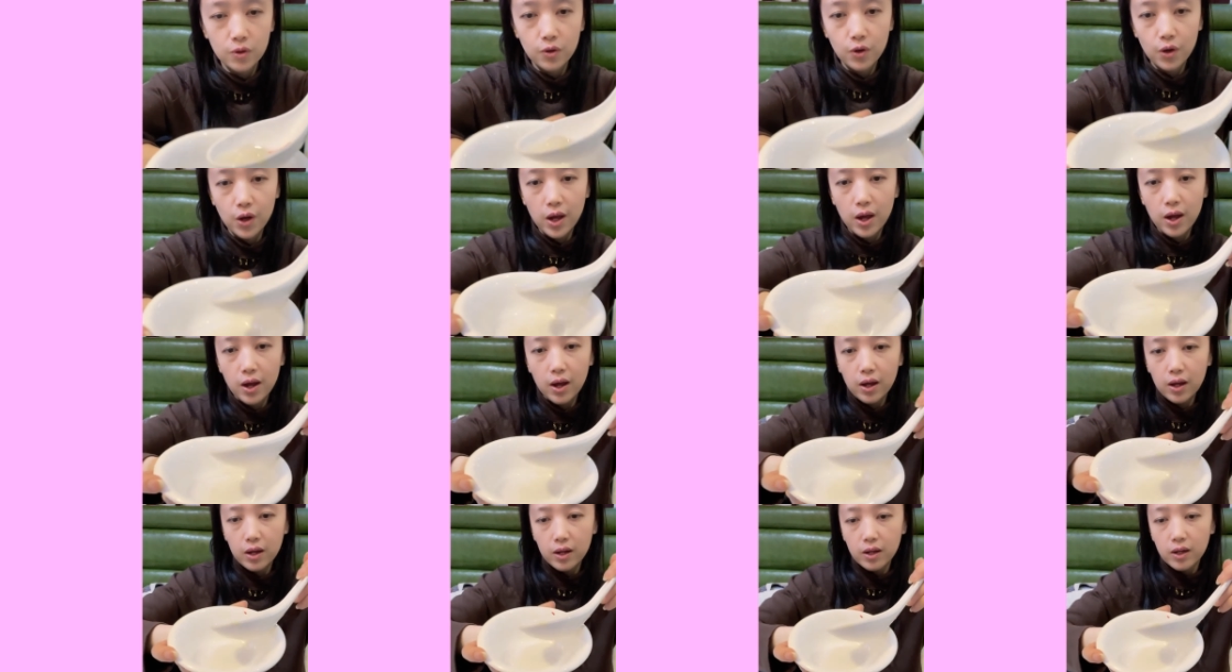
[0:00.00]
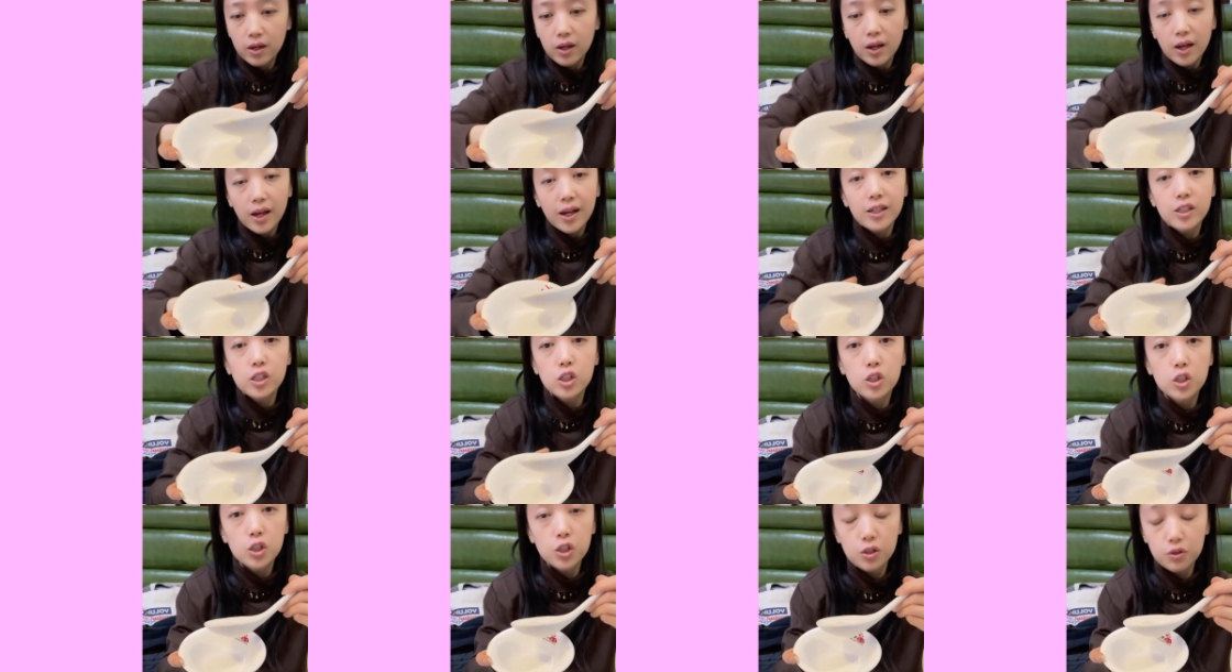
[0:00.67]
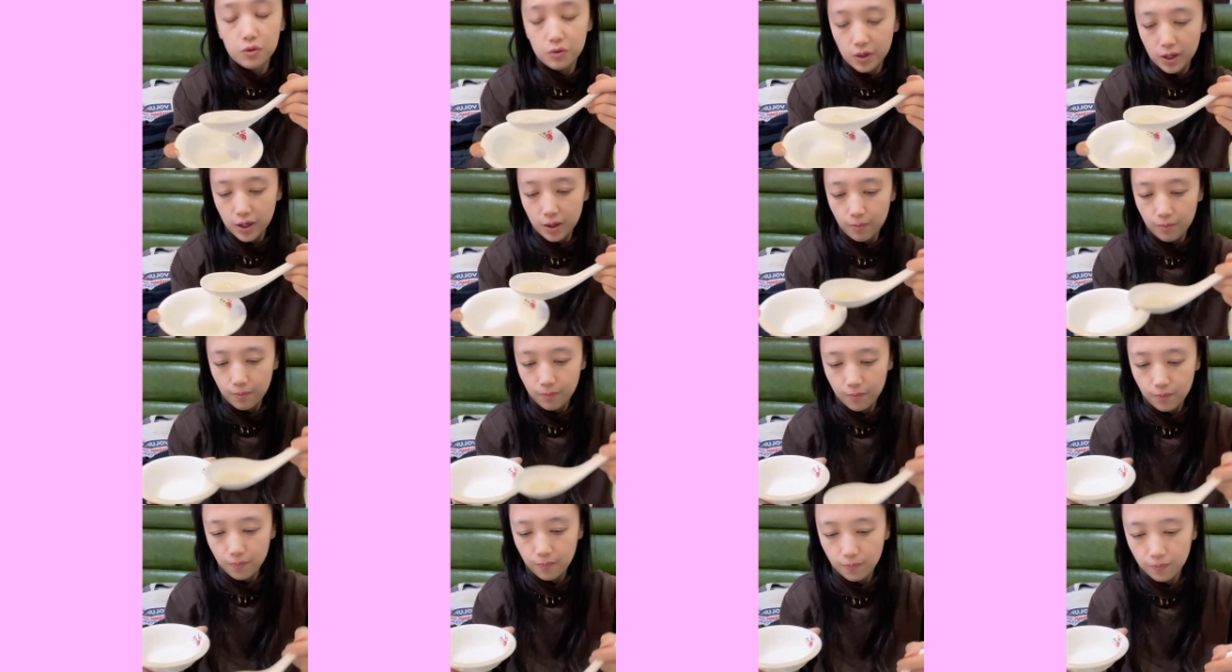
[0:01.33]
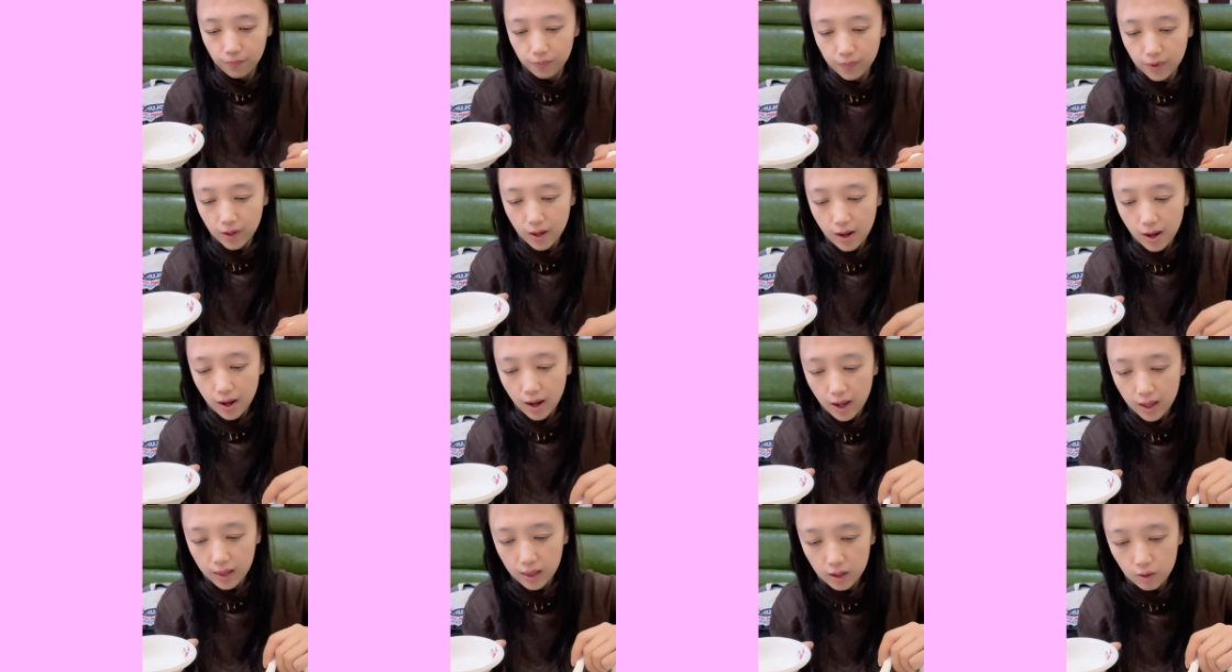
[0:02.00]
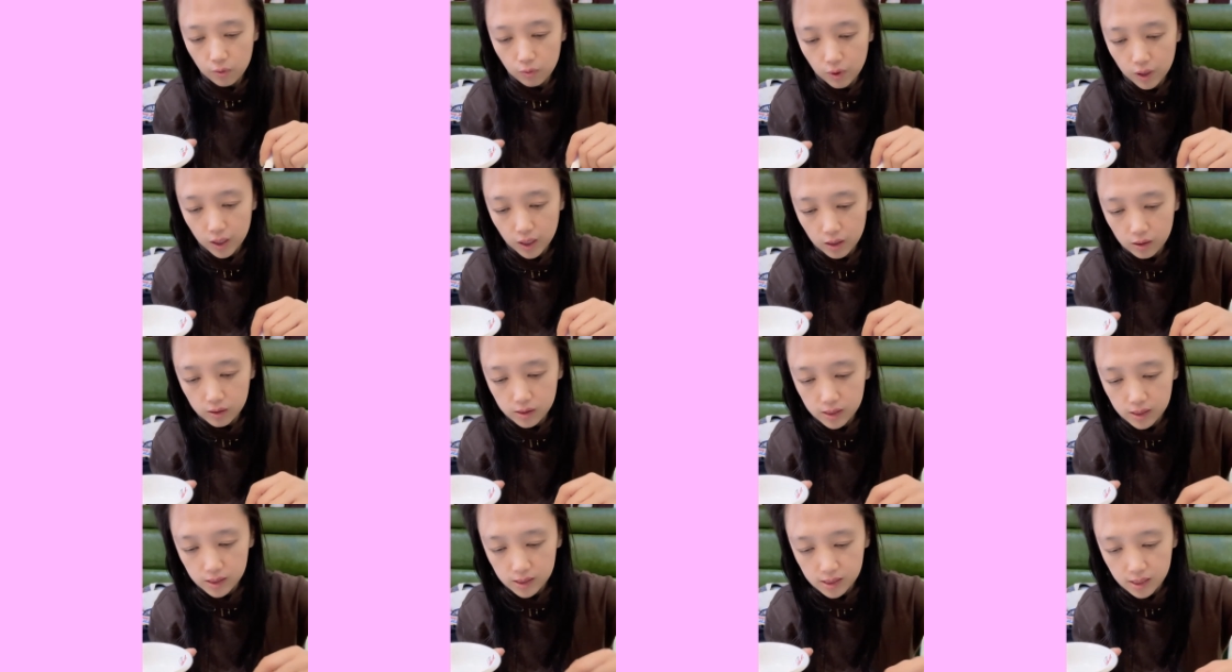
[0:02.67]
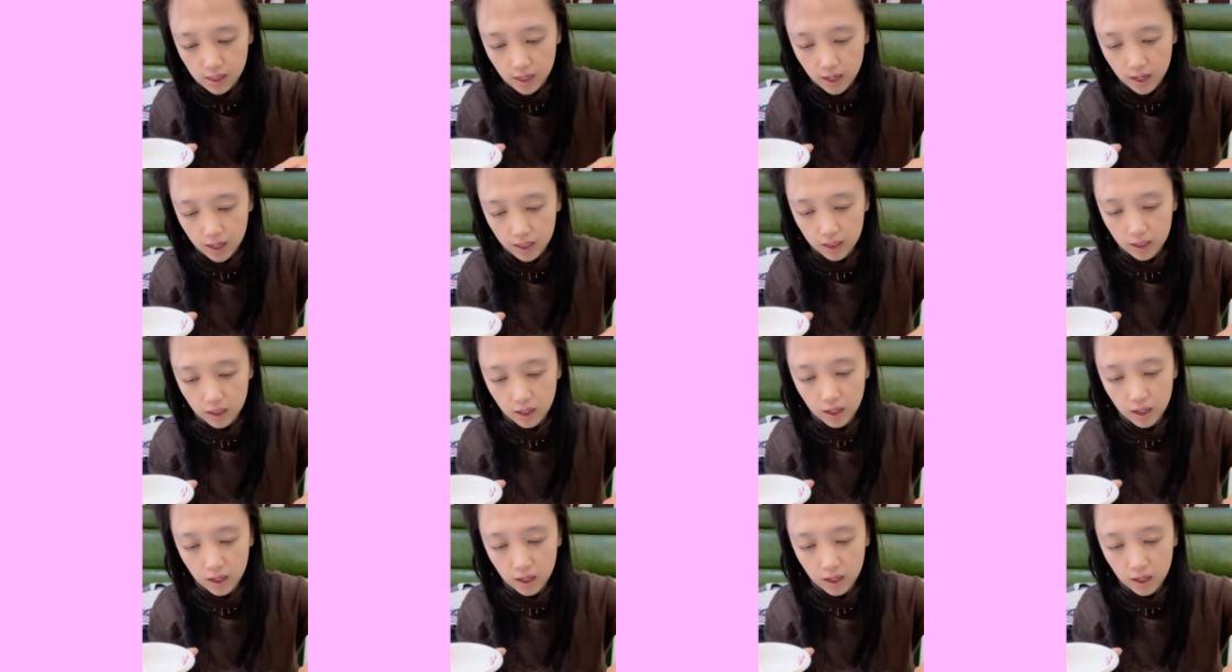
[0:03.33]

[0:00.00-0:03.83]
Okay? It's chewy. And then what else inside?